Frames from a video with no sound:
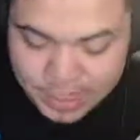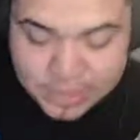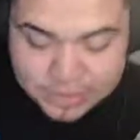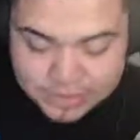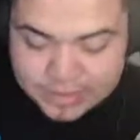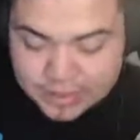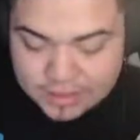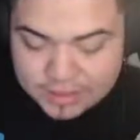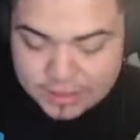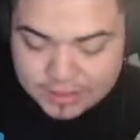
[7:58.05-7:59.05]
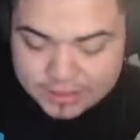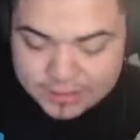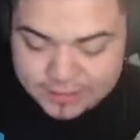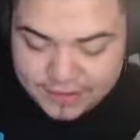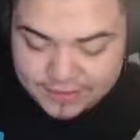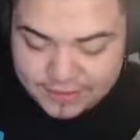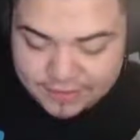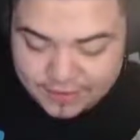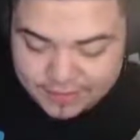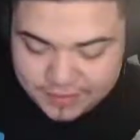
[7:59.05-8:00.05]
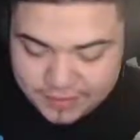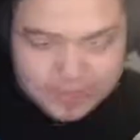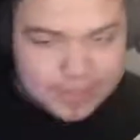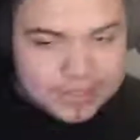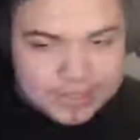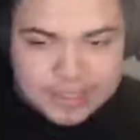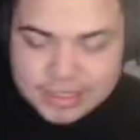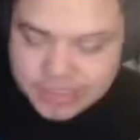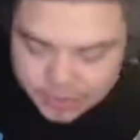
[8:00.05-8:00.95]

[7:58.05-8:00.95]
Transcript: So he's taking a bit damage here, 5k, 5k, but he's going to take double